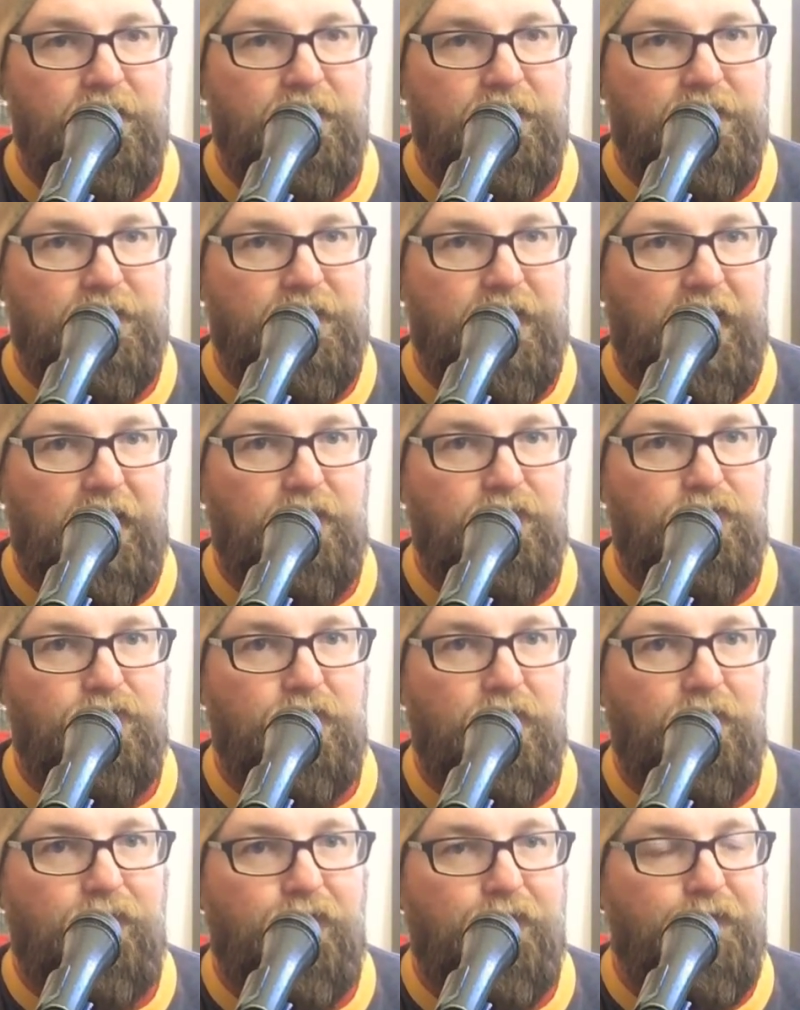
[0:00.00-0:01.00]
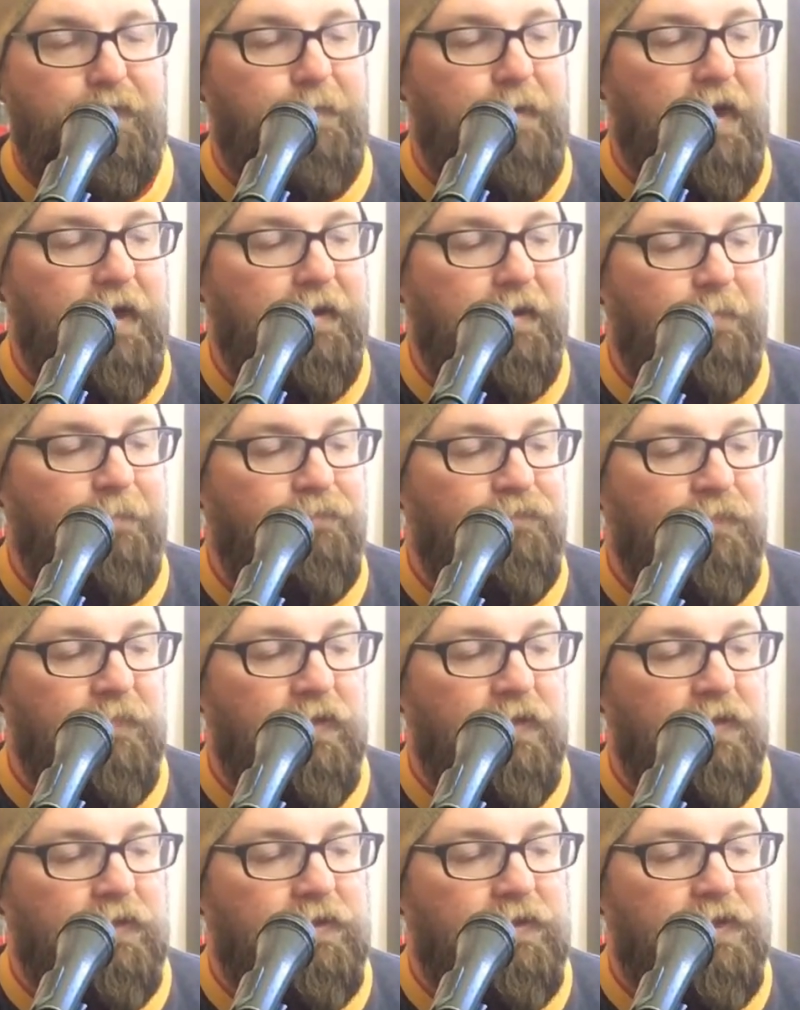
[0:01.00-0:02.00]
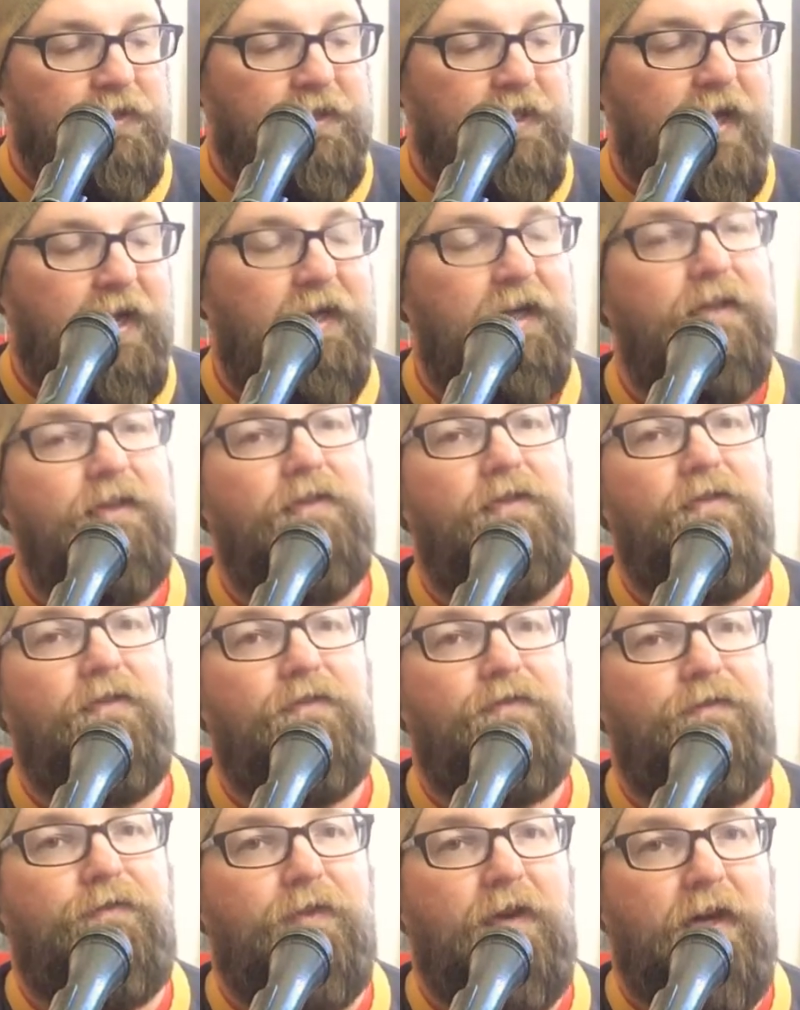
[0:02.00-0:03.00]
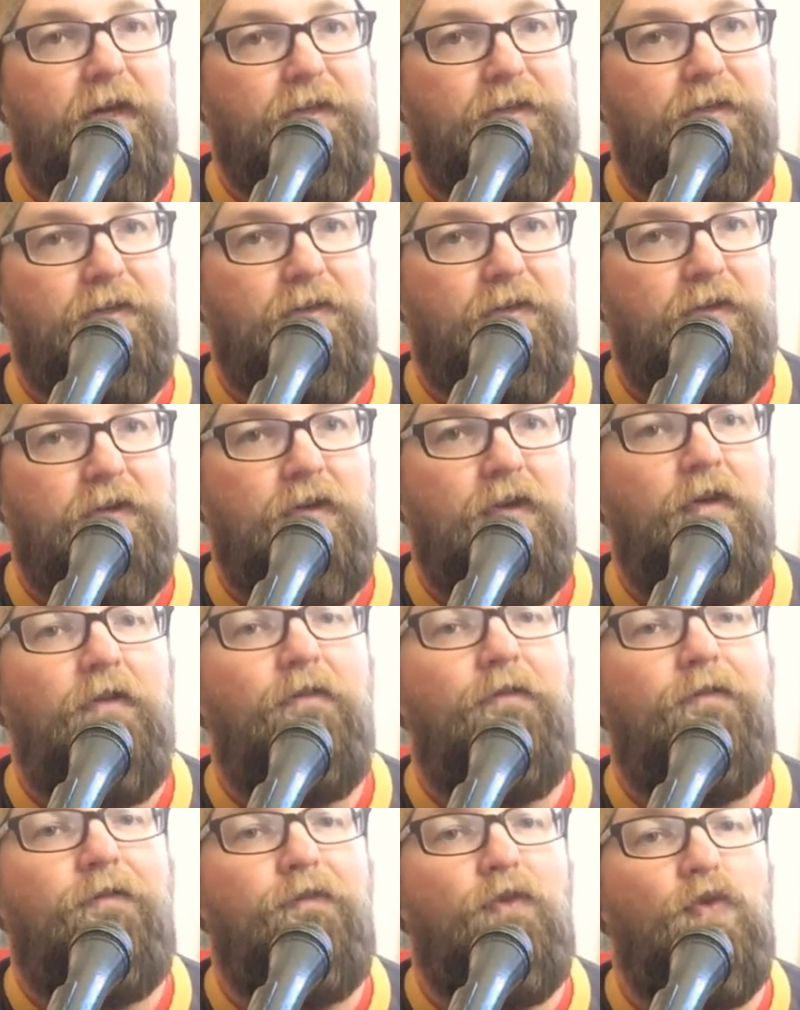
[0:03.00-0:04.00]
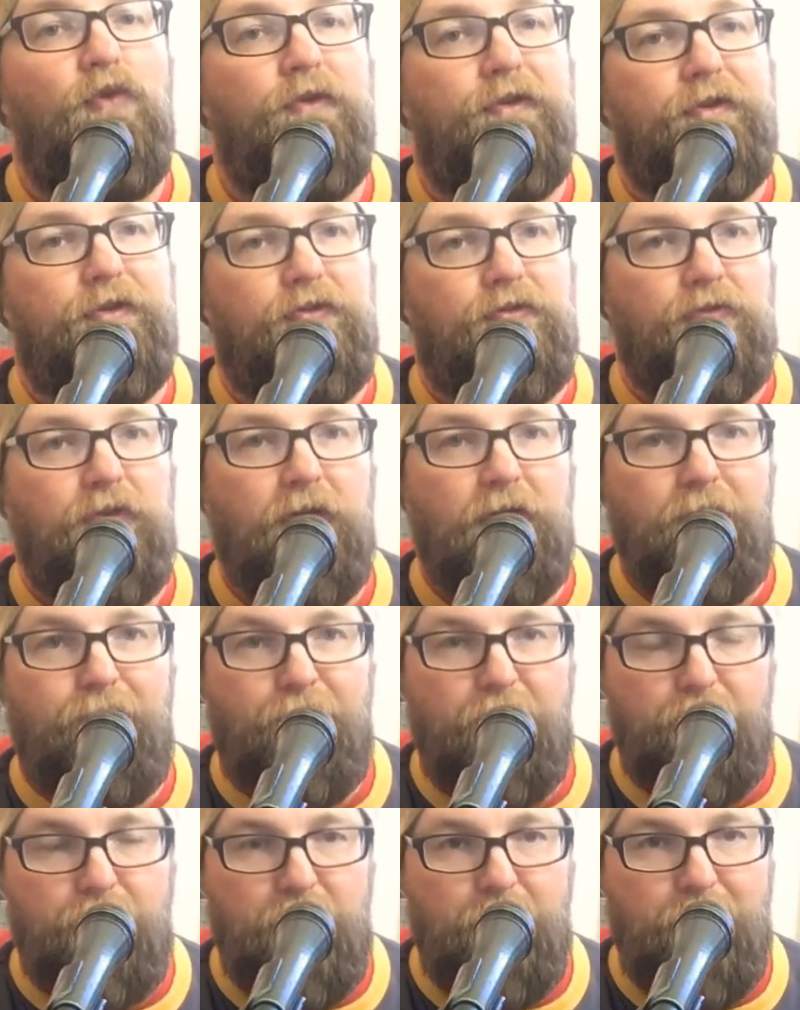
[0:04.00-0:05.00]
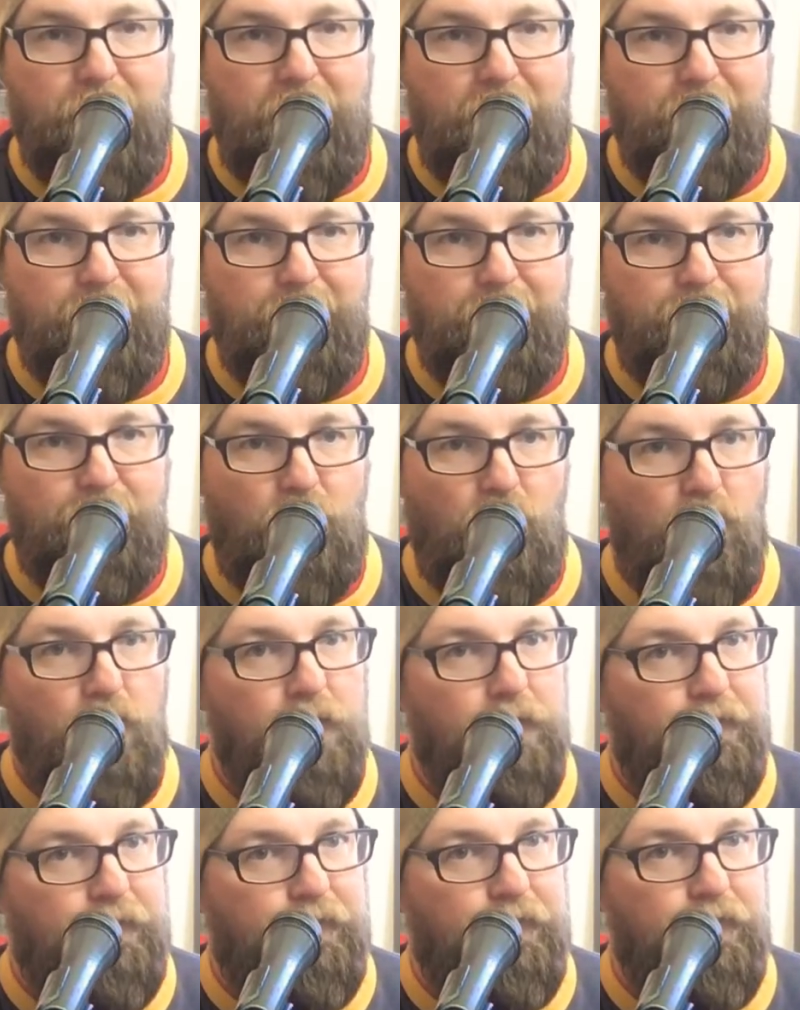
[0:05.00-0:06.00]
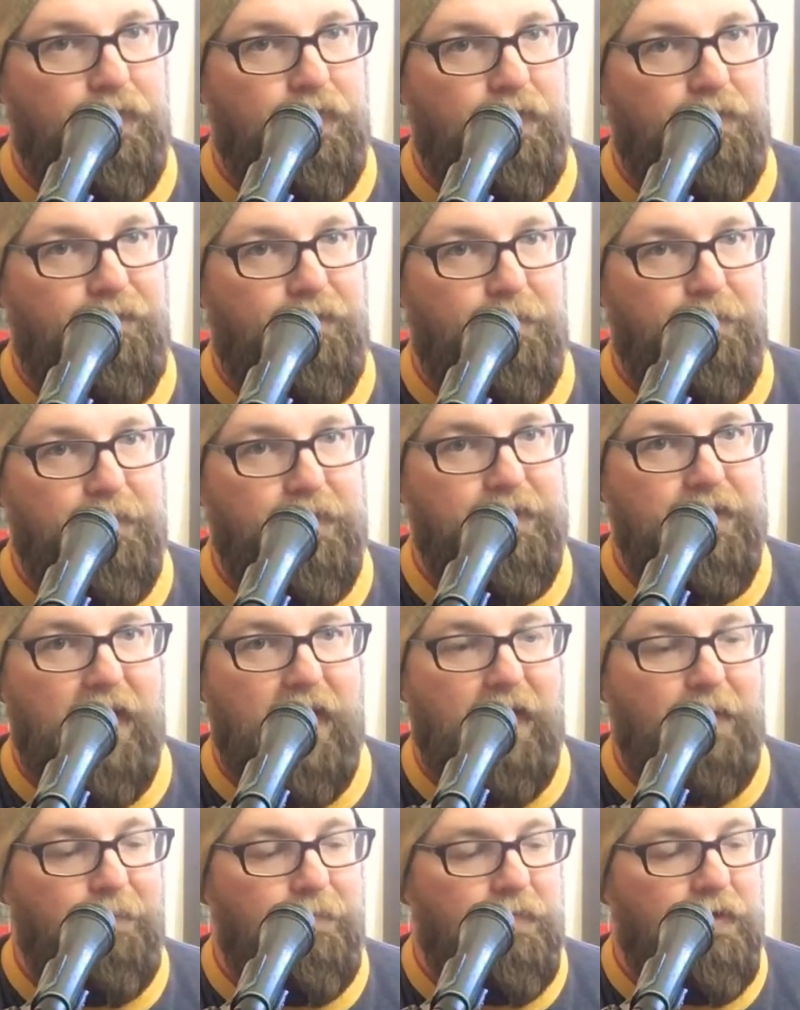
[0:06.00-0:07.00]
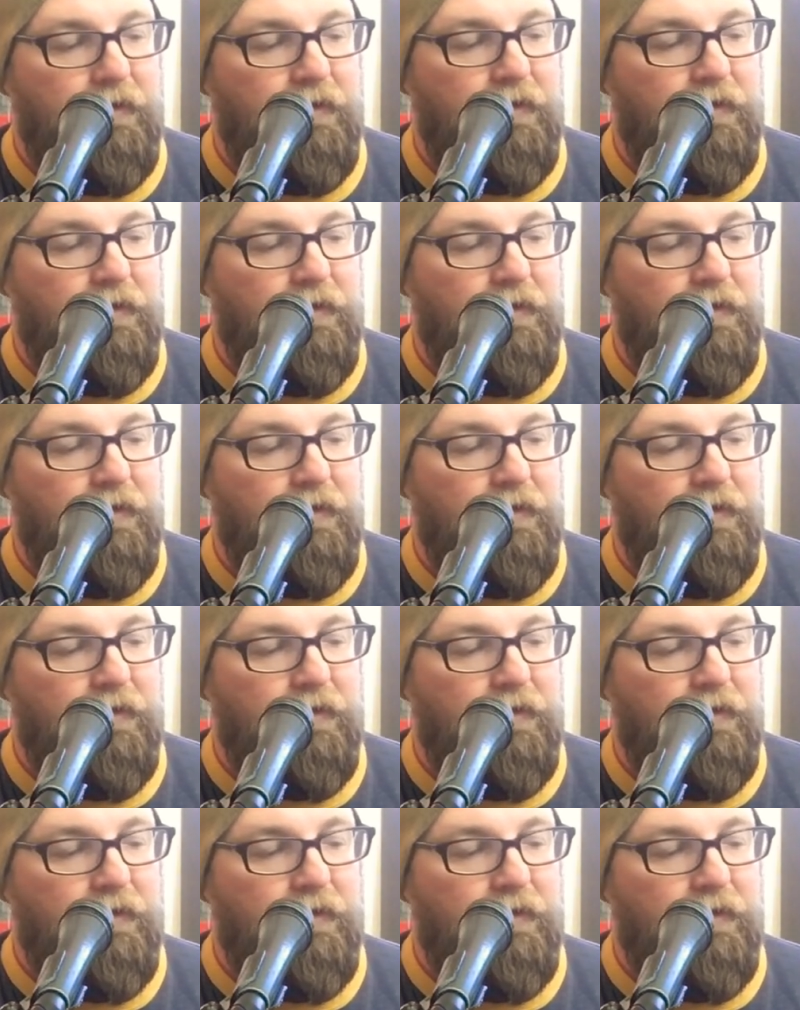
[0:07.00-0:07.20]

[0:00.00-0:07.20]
2nd string from the bottom, 2nd fret, 4th string from the bottom, or 3rd from the top.